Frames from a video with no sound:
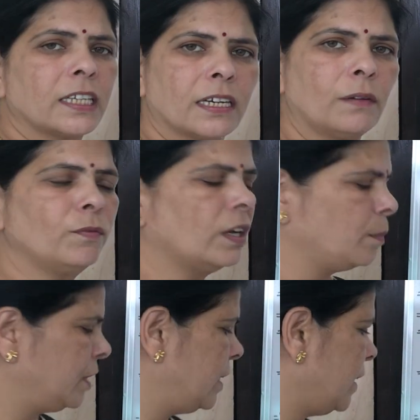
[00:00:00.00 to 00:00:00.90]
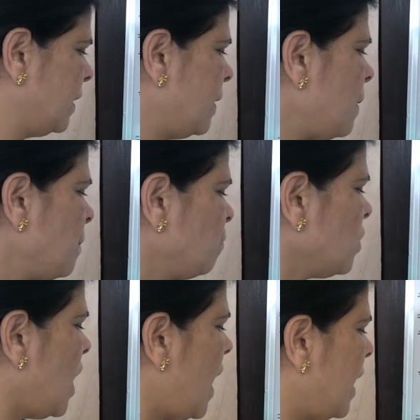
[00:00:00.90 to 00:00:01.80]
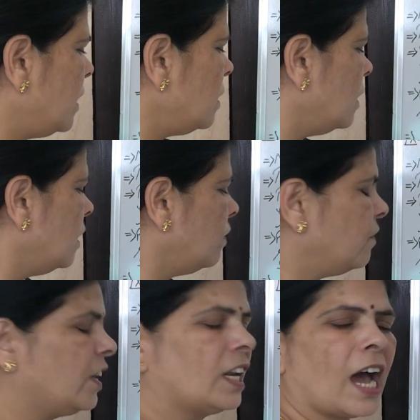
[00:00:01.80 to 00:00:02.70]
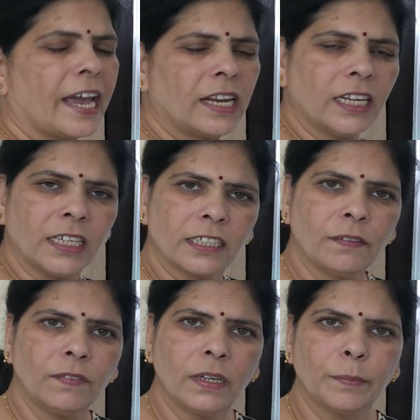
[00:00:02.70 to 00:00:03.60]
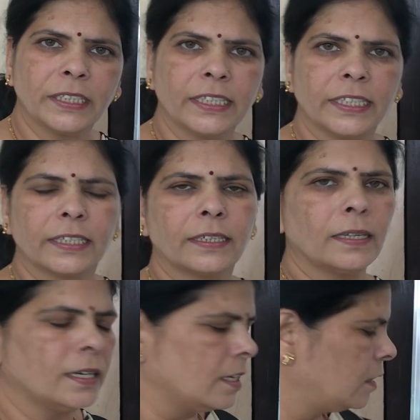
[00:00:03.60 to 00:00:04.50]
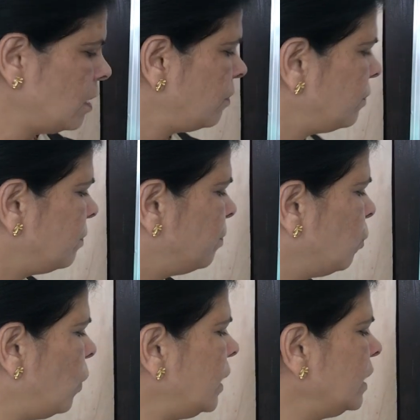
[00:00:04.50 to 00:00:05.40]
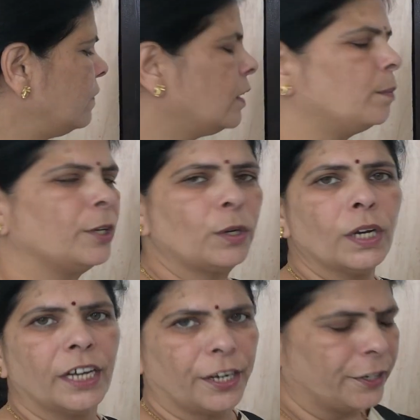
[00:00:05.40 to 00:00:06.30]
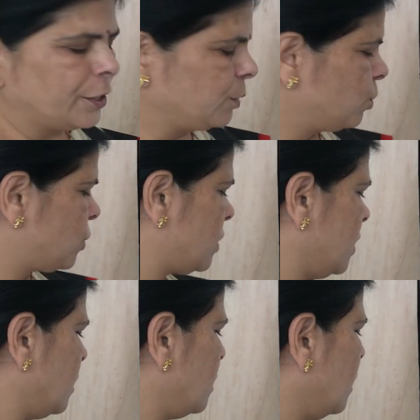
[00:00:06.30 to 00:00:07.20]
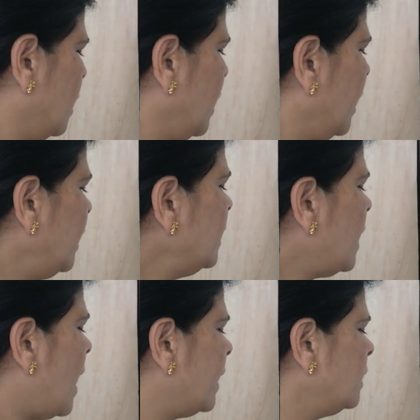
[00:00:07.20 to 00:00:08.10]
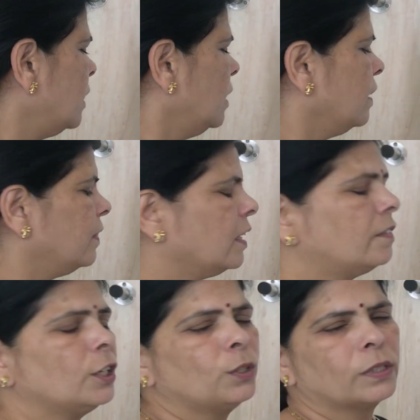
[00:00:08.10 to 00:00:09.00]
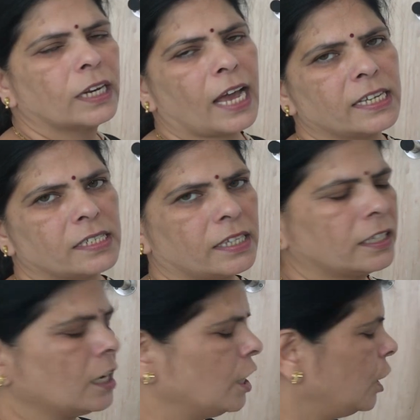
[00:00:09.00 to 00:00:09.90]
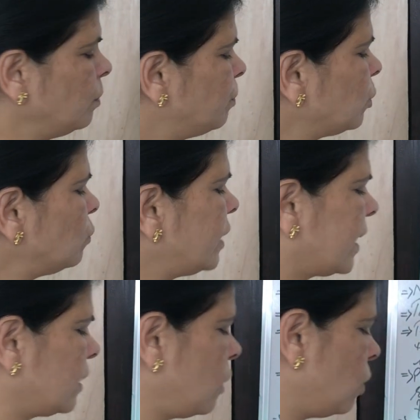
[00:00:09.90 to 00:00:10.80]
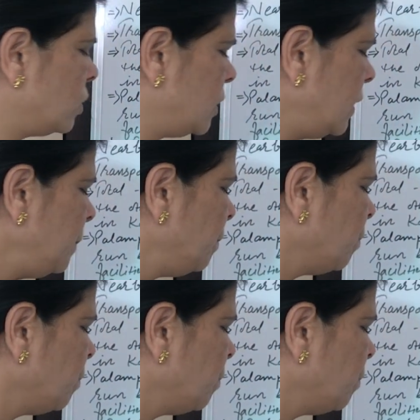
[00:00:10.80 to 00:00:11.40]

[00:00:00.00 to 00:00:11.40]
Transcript: income will be there, and when higher income will be there, the poverty will be reduced. In that they were utilizing improved technology.